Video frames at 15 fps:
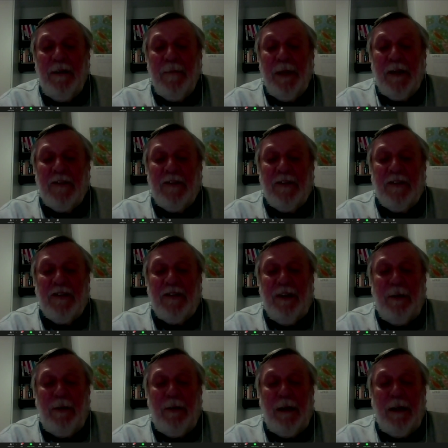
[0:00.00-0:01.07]
It's the
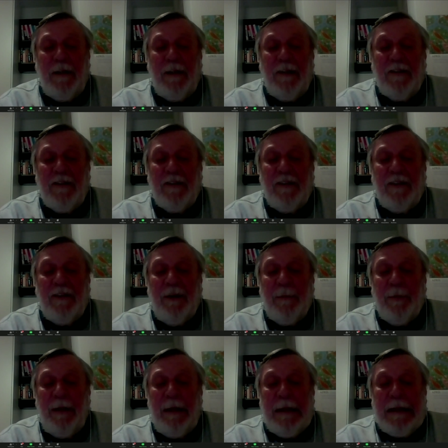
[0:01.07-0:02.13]
sole and necessary
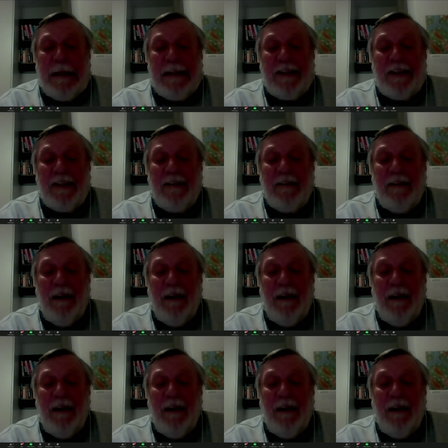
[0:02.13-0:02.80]
precondition